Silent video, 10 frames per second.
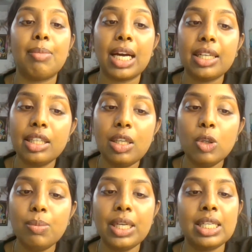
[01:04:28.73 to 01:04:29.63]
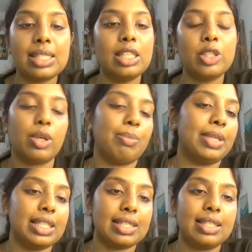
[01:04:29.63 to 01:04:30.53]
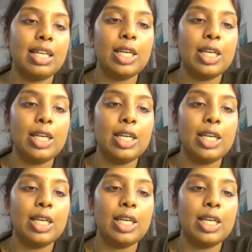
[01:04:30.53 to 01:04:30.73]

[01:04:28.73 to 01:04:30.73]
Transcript: band and loop, and distal shoe appliance.